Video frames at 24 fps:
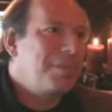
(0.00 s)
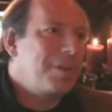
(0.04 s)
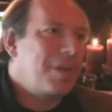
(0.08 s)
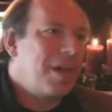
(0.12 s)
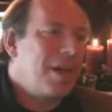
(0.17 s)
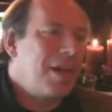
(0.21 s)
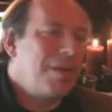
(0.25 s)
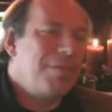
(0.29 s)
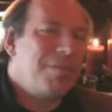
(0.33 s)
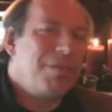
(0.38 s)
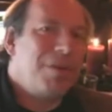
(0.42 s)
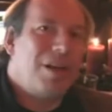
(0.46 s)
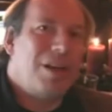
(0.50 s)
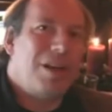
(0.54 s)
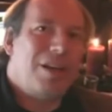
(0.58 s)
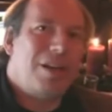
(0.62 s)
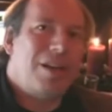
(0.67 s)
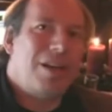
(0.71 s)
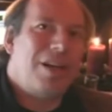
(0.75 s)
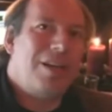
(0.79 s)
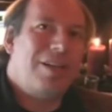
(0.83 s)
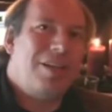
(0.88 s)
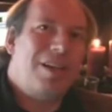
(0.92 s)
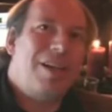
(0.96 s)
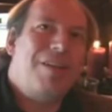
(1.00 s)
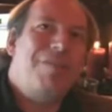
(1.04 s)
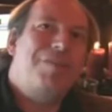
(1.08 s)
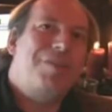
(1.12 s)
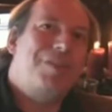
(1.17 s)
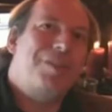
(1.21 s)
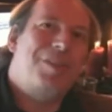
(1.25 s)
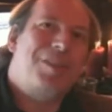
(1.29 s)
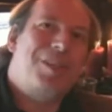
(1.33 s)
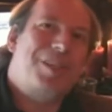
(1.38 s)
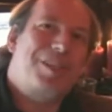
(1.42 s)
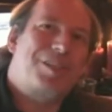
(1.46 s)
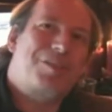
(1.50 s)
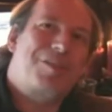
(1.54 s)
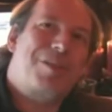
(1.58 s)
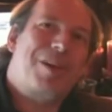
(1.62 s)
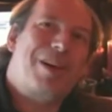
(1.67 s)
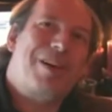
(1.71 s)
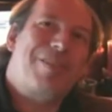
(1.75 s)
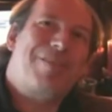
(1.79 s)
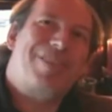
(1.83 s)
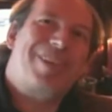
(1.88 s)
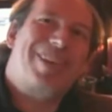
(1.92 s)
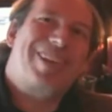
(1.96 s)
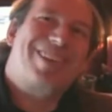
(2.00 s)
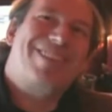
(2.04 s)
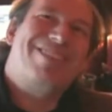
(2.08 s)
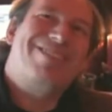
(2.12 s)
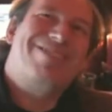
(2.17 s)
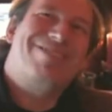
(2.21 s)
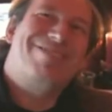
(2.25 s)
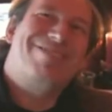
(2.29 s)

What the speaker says: time, I'd love to see a script.